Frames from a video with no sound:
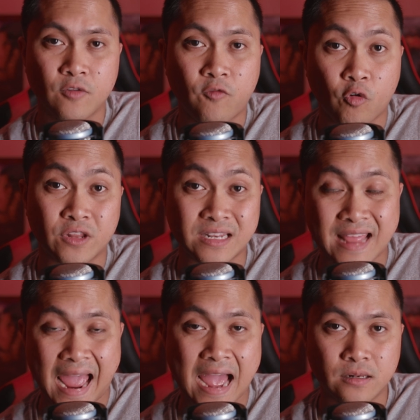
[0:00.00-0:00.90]
for the
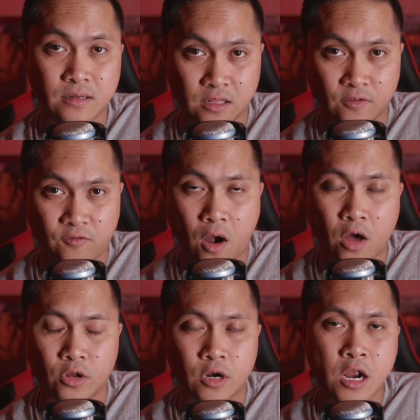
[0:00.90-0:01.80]
dad and the
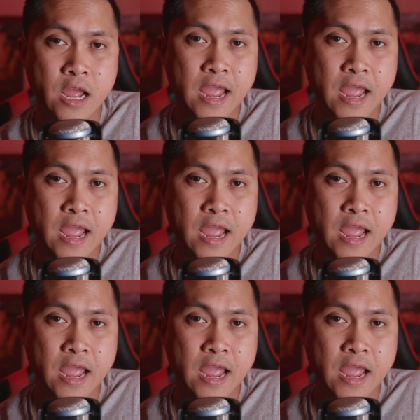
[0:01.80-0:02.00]
father.